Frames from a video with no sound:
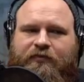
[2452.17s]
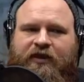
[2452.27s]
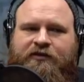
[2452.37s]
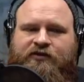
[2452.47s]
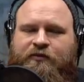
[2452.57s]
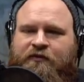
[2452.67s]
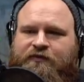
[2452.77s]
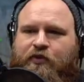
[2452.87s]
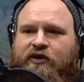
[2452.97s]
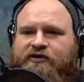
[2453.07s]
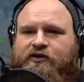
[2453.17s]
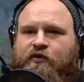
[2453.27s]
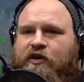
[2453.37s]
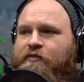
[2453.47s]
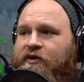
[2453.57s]
So it moves
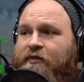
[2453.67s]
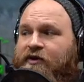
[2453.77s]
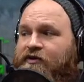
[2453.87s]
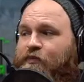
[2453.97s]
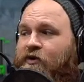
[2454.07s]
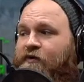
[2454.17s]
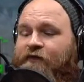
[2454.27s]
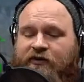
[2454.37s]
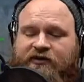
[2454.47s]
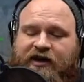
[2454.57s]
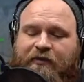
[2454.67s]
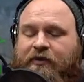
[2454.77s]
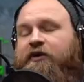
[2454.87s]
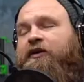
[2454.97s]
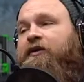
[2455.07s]
0.01 millimeters per full step,
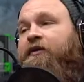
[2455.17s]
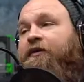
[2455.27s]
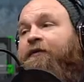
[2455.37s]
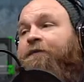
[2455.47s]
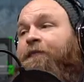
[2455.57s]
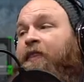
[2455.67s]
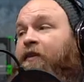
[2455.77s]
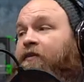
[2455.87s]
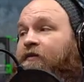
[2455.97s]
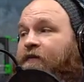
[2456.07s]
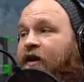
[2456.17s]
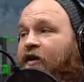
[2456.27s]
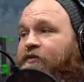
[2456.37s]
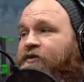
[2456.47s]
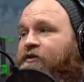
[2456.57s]
if that
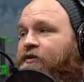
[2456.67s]
helps.